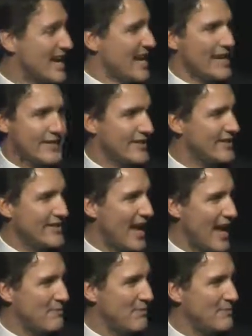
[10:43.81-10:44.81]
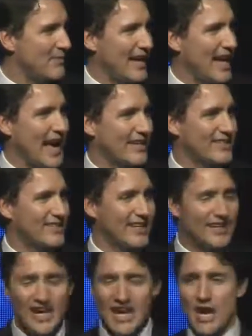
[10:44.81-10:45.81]
It didn't happen by
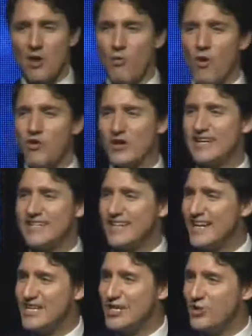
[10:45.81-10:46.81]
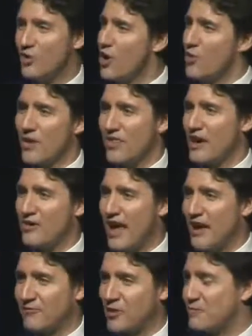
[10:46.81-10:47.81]
accident. It won't continue without
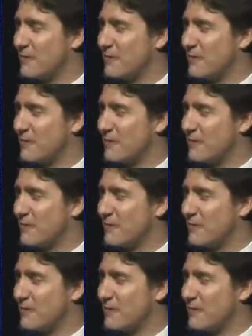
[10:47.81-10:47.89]
effort.